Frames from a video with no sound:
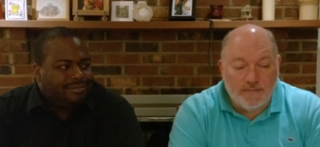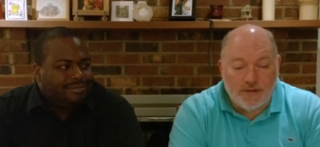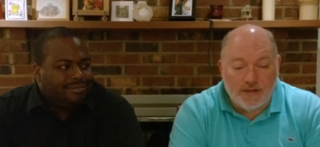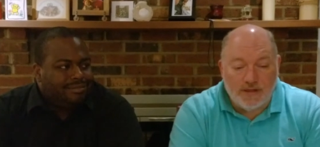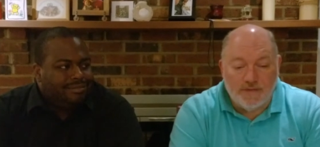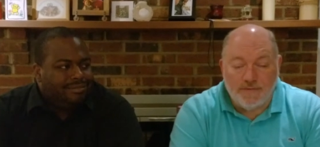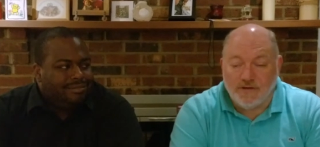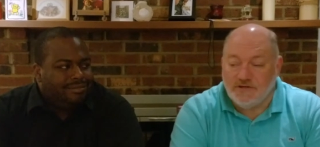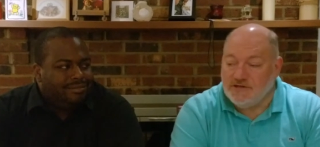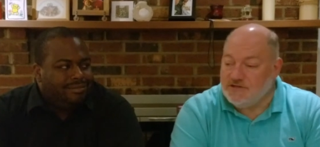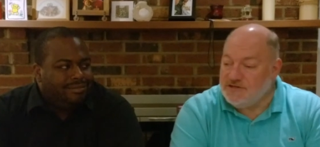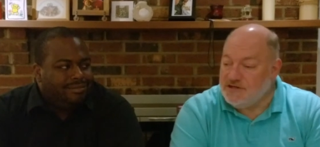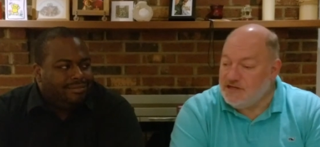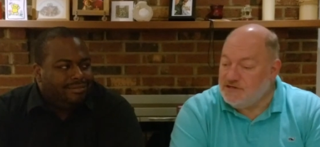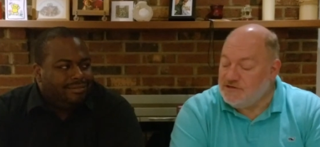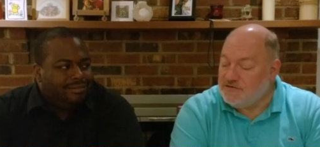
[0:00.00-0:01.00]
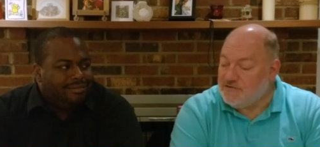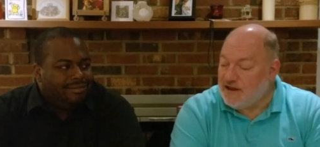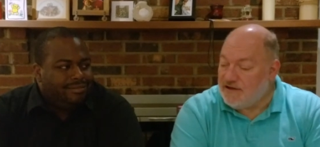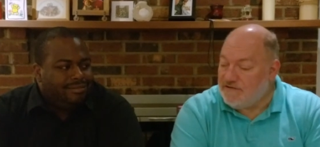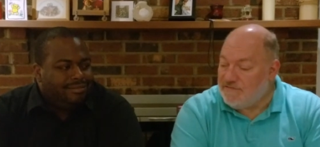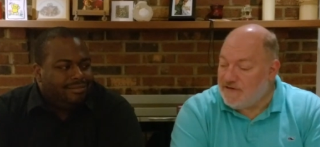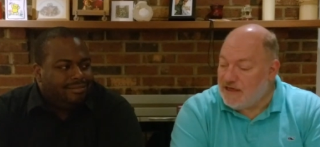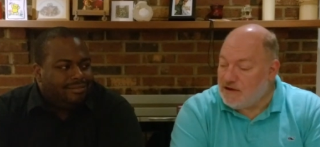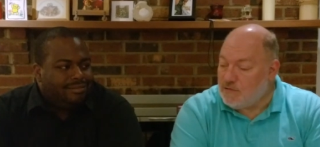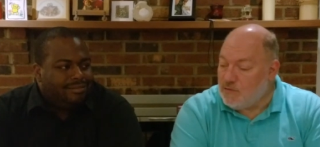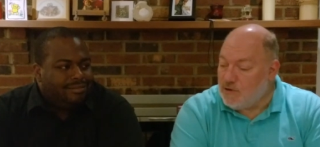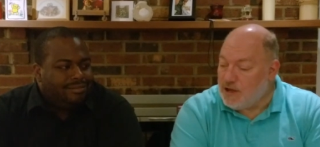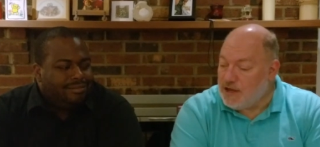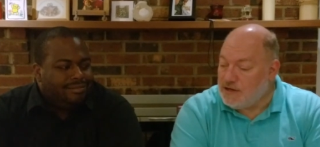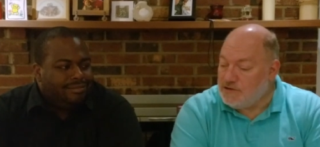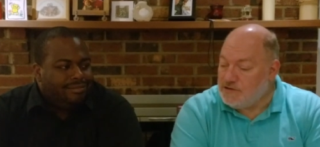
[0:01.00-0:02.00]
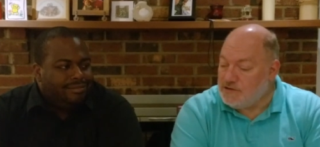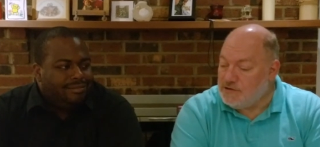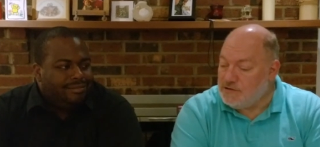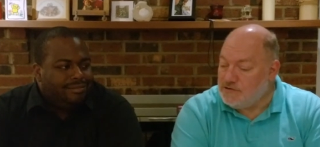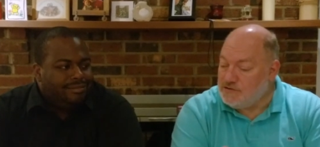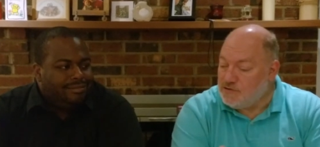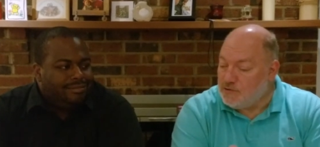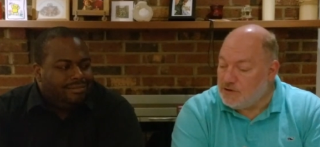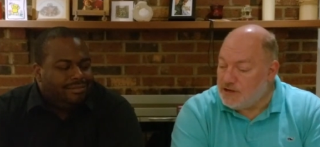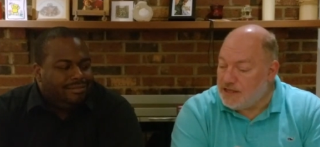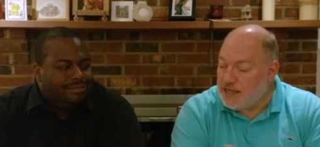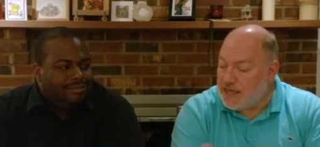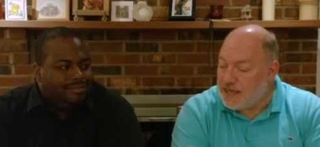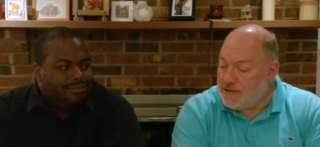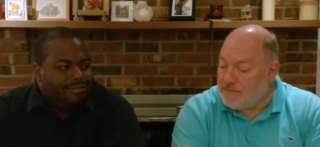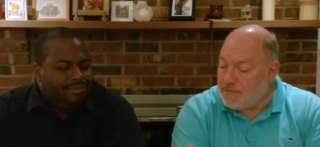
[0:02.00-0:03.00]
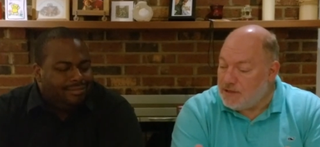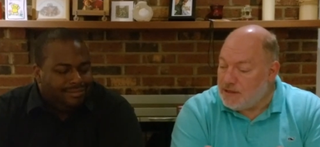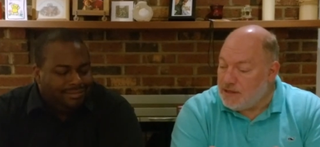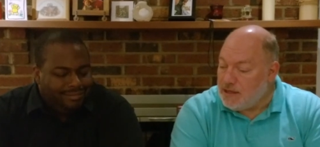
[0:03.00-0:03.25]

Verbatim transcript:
Speaker 1: game, Olympic just needs to try to find a way to shorten the game.